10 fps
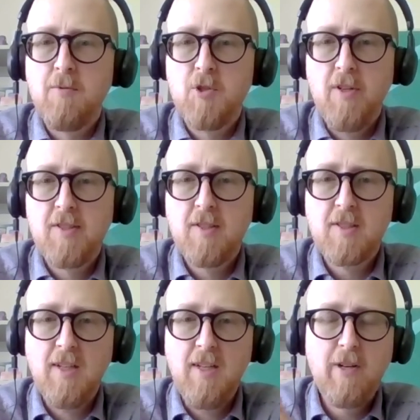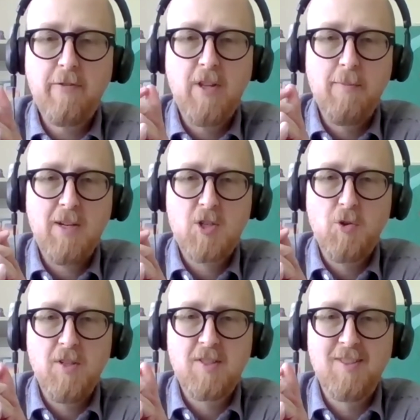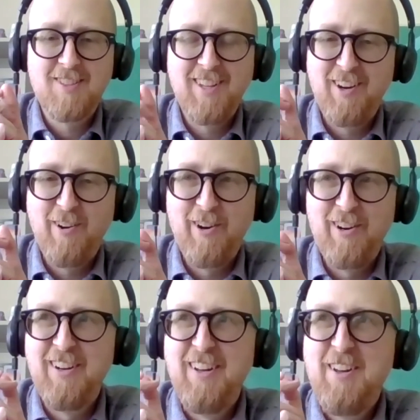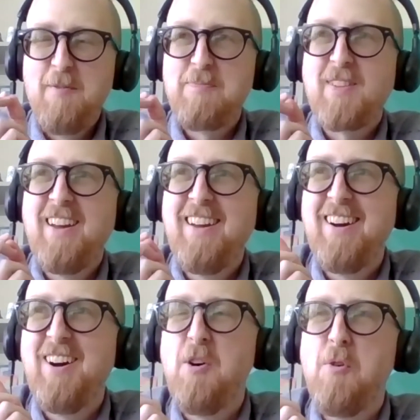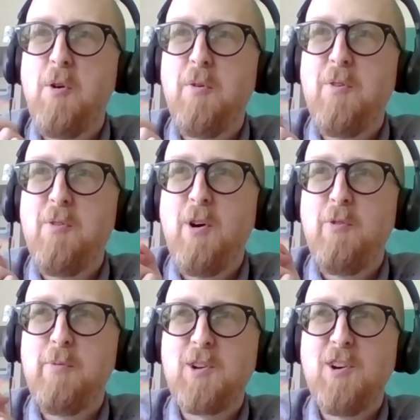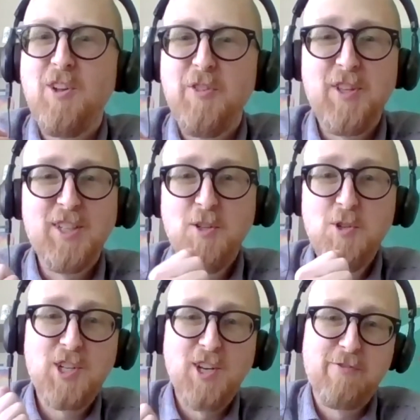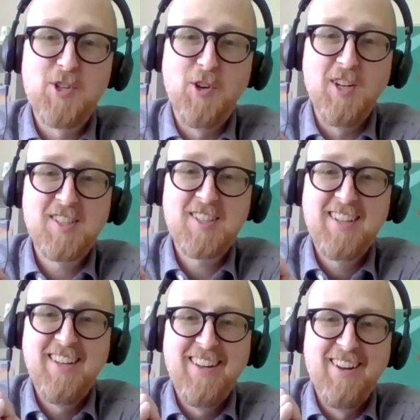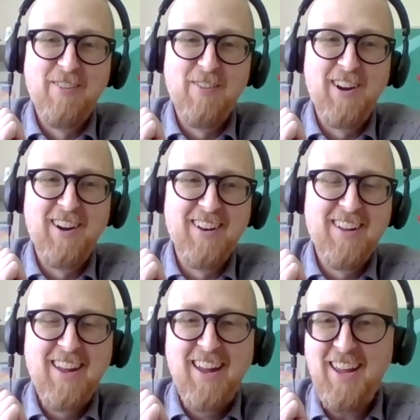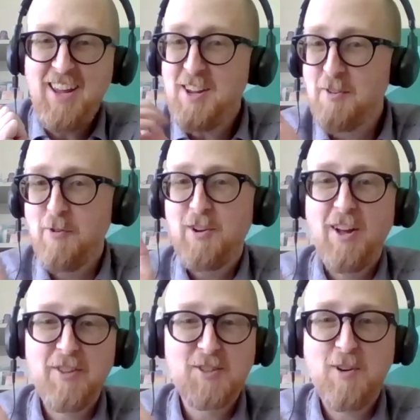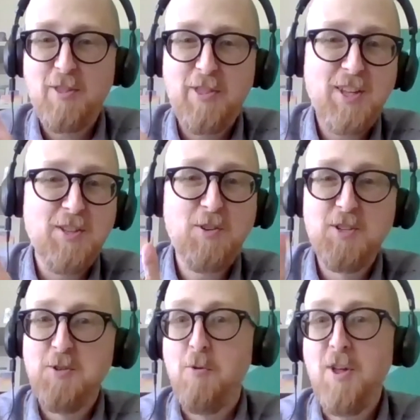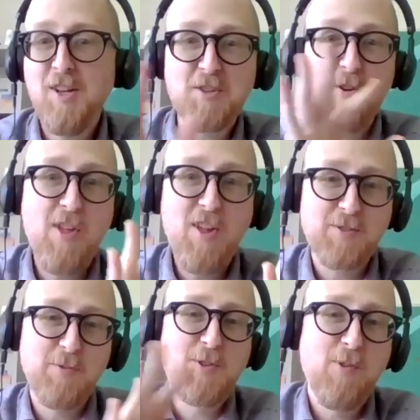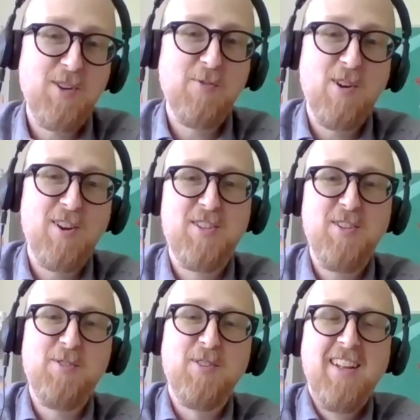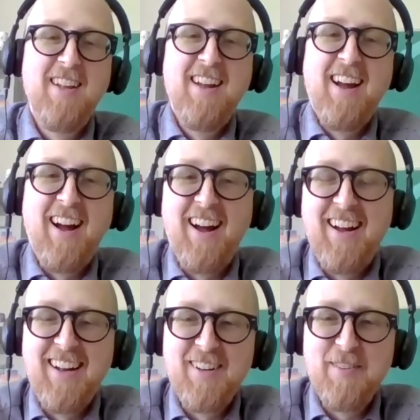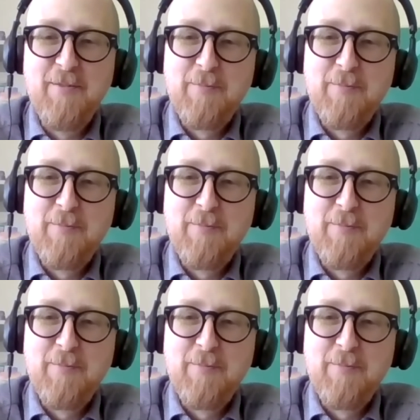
choices, even if they make choices that are what we've been calling the illusion of choice, where, hey, we got this great thing. You can do this or this. Which one do you want to do? Uh,